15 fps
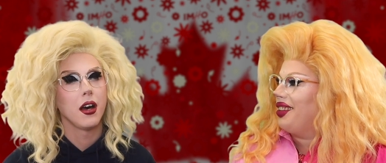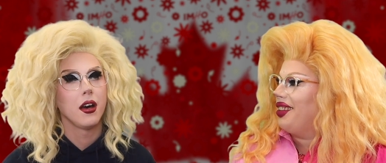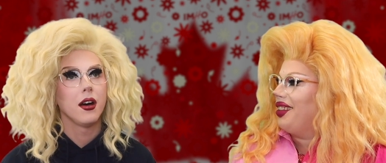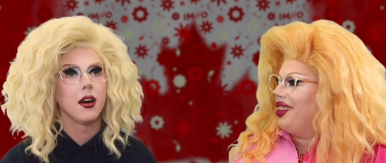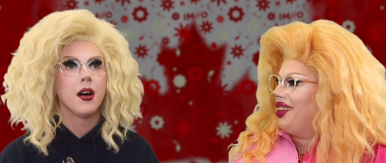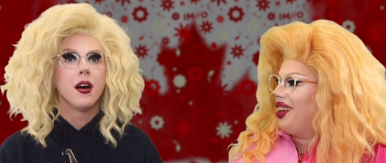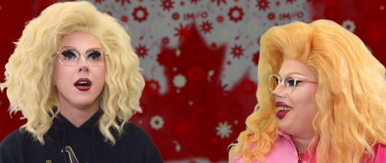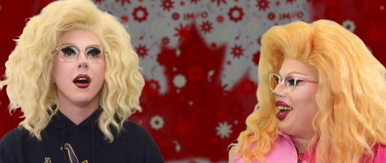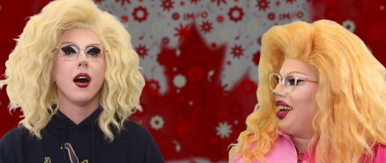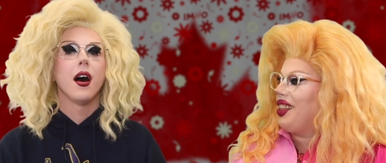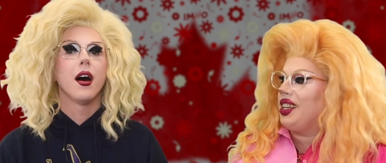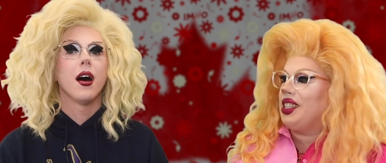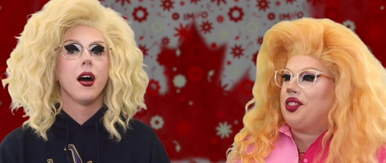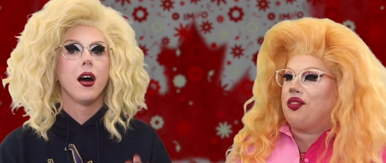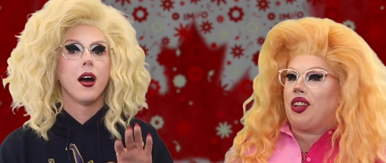Speaker 1: I
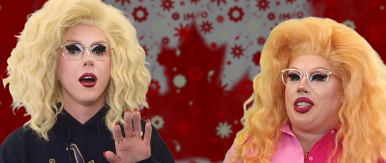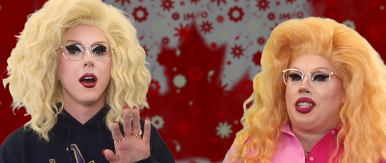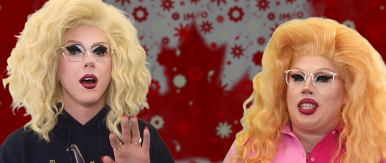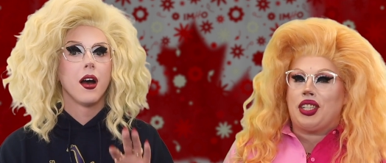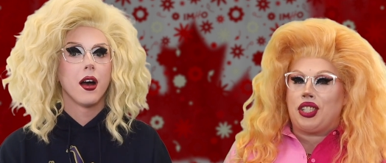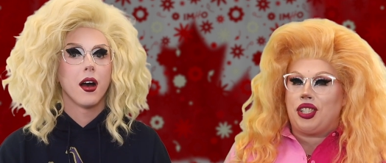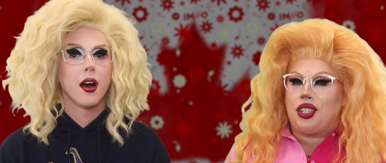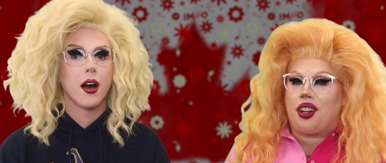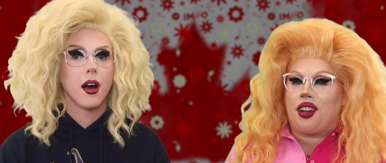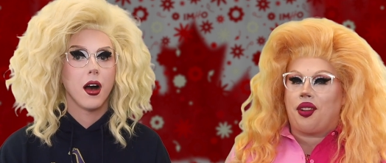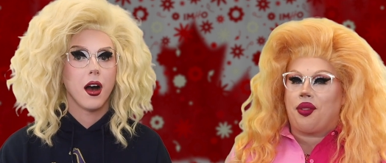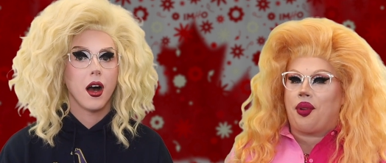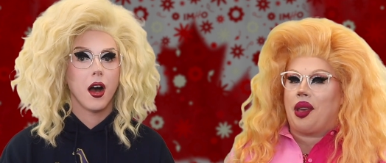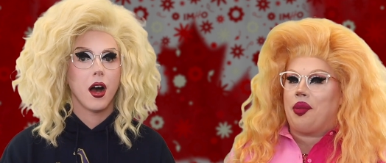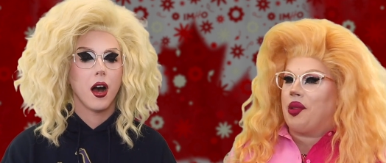think it's funny to shit
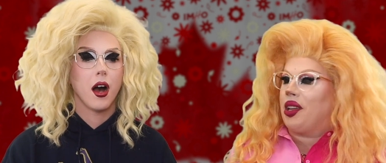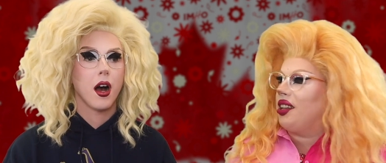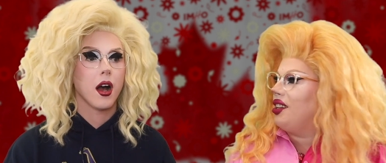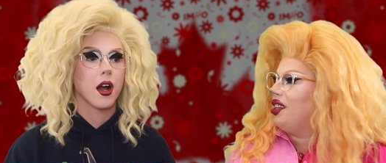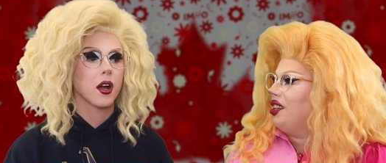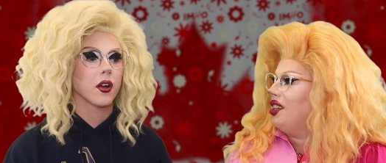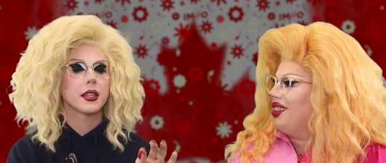on white men.